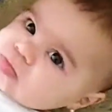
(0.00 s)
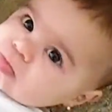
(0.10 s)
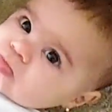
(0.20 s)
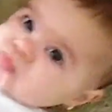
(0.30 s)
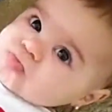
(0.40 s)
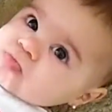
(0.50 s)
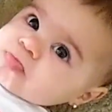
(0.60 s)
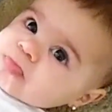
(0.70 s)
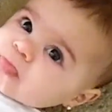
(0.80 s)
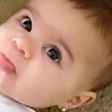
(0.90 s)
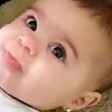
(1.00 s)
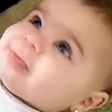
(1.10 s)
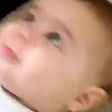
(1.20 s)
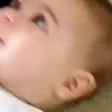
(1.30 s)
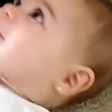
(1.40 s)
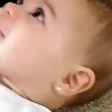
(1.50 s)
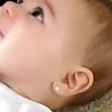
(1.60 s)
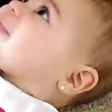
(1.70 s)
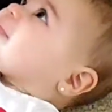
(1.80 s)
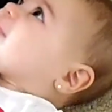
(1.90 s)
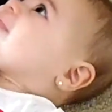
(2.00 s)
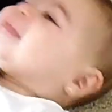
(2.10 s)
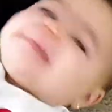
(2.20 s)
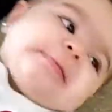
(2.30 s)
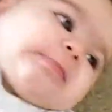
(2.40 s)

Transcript: Hey. You get mobile. She